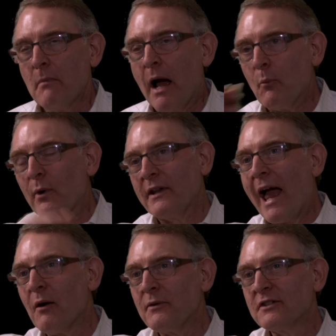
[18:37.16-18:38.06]
And we're
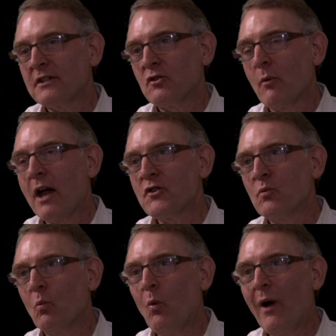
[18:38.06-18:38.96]
now in the
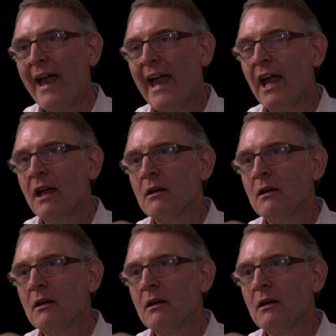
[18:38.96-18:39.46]
situation where